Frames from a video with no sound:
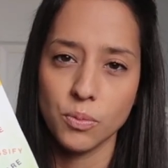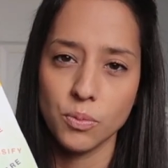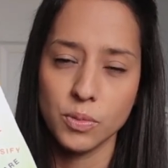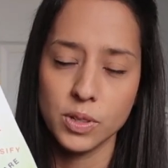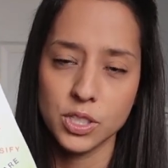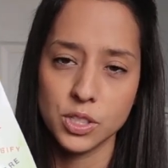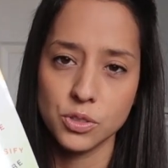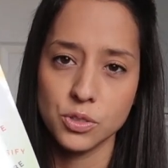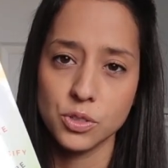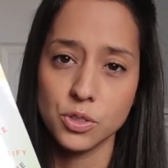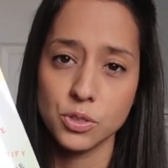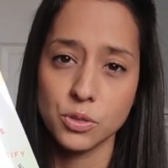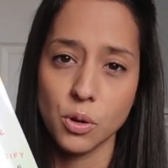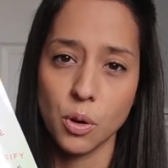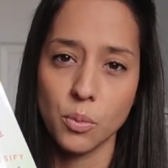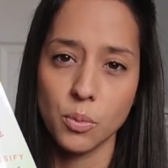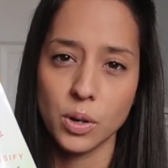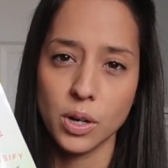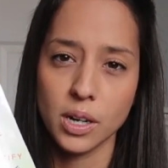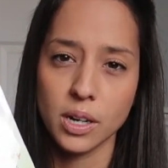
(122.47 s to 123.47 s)
We do
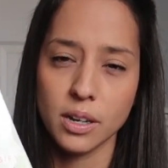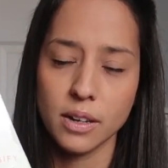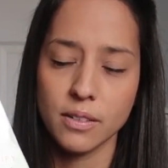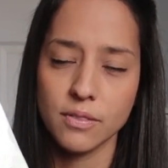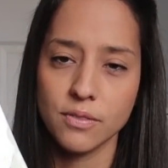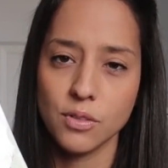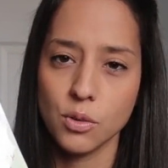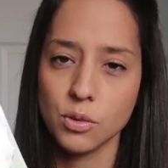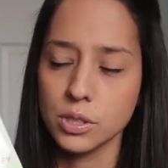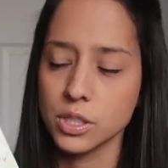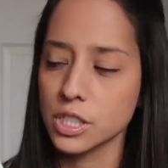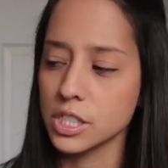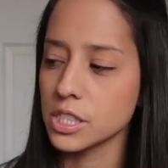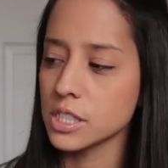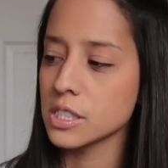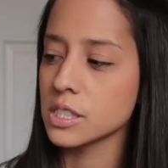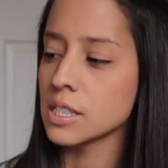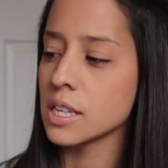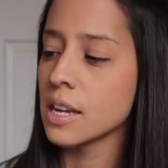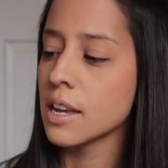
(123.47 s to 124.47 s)
homework
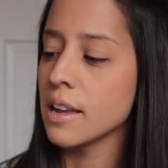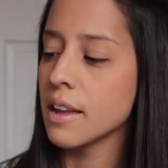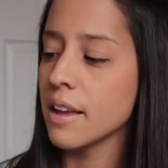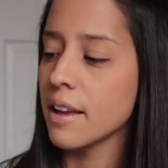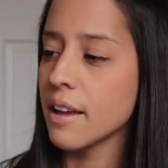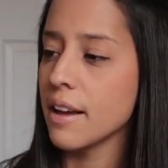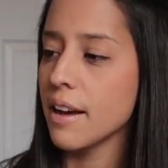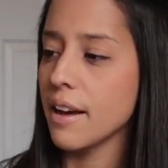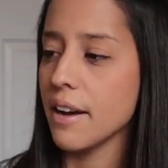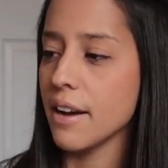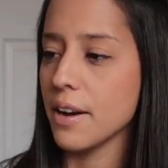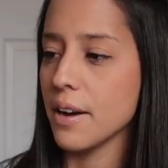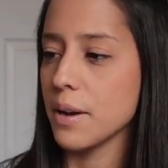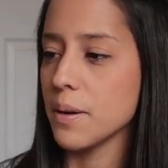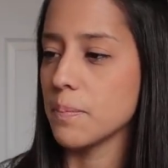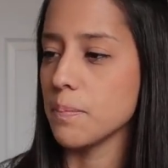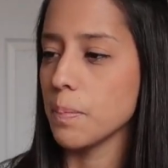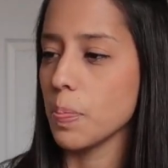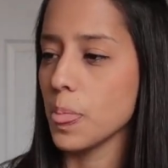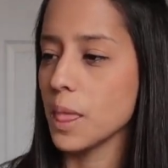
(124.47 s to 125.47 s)
folders,
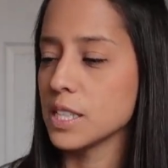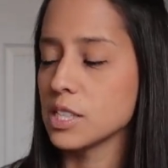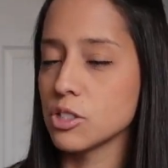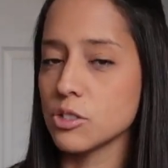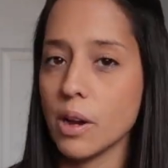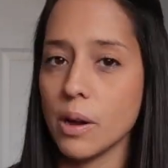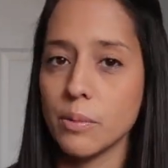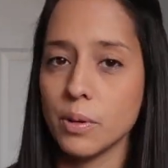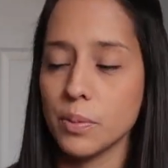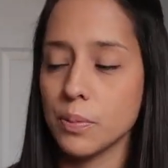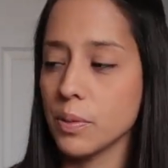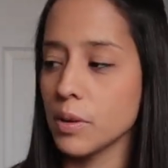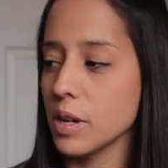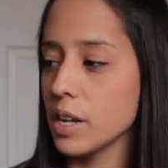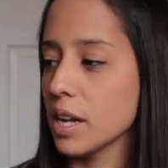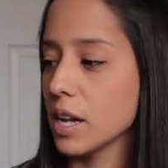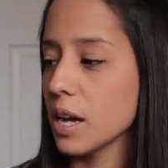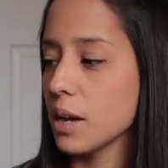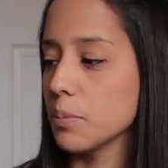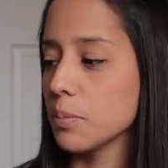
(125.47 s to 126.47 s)
and so I would put
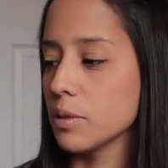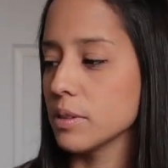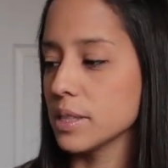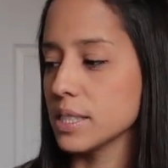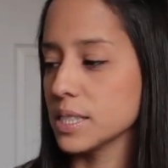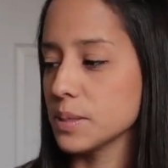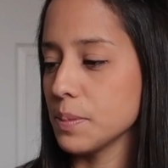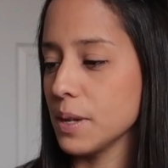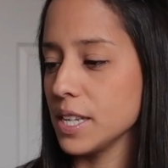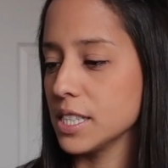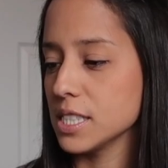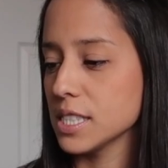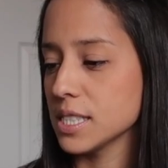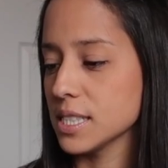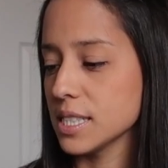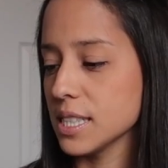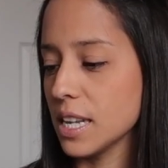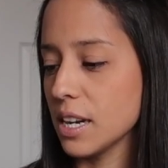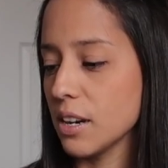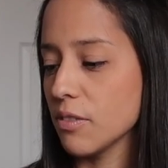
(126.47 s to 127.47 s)
a couple of these pages
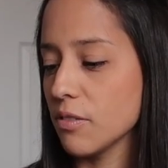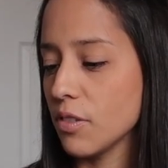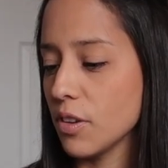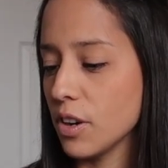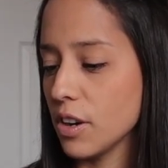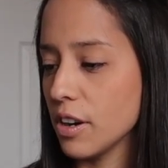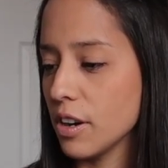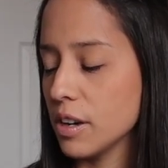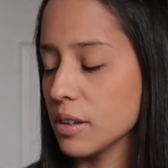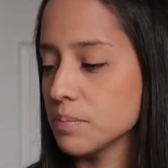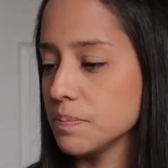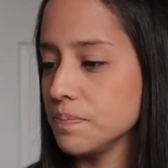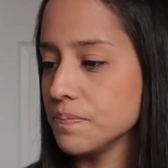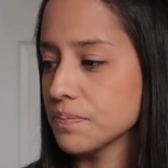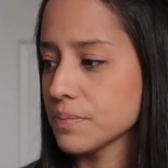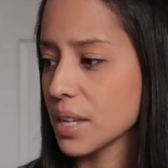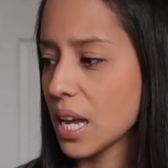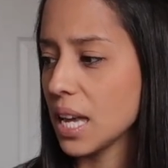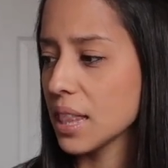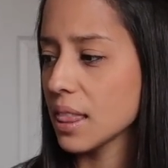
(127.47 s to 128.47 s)
in there for her.
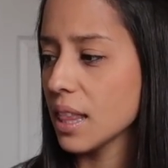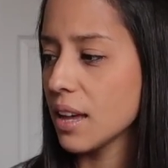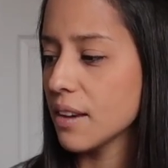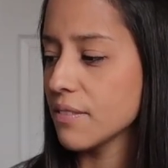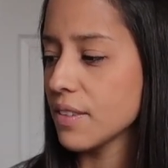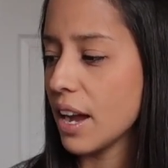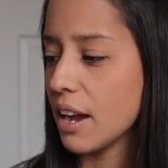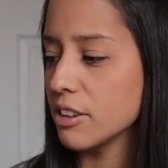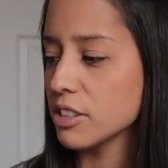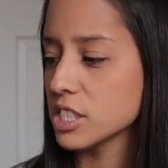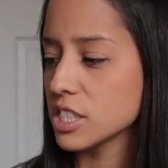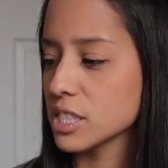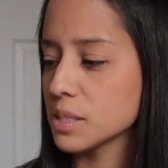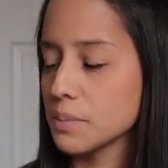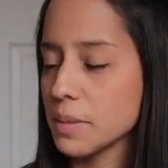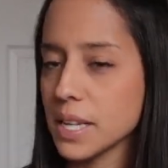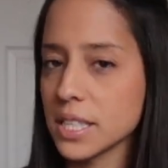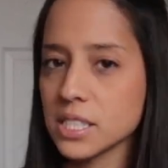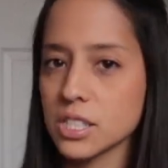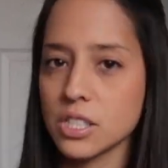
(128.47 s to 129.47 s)
I love how it just
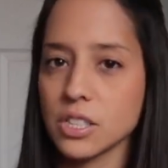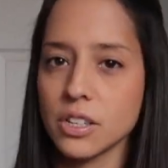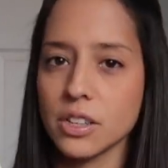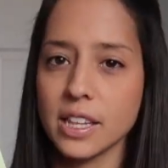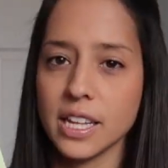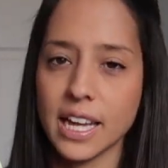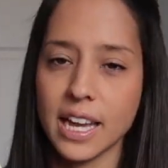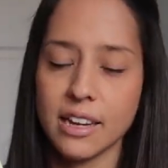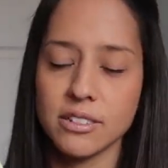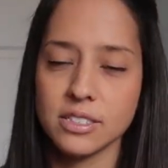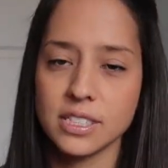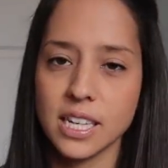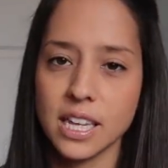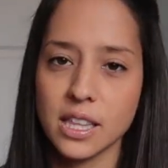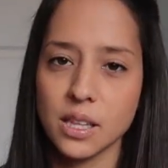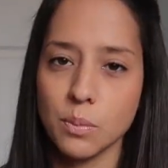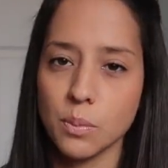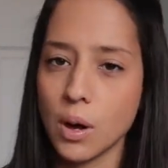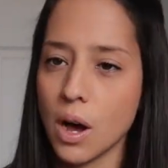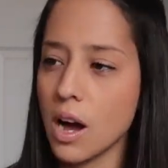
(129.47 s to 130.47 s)
makes her think outside
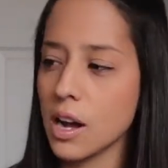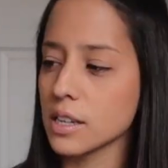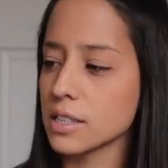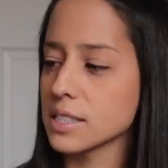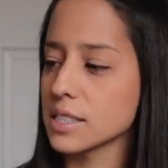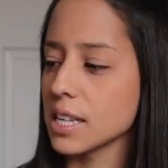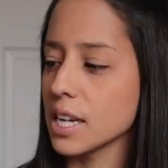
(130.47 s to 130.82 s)
the box.